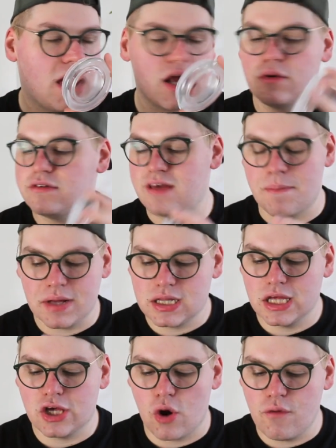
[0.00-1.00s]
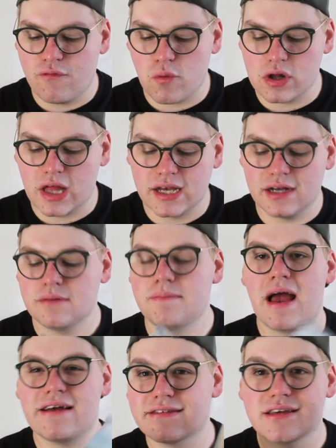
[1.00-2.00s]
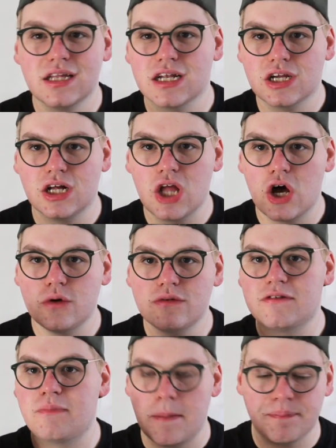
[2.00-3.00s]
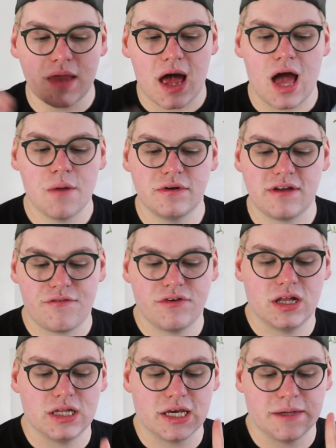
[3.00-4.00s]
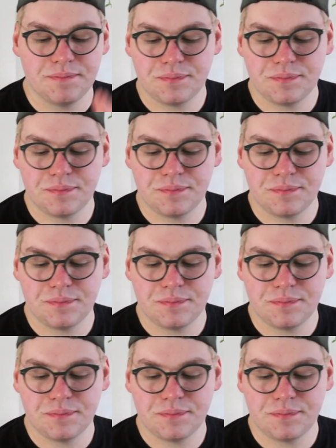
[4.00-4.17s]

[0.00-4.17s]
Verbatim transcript: I don't typically go for like masculine colognes, but I would definitely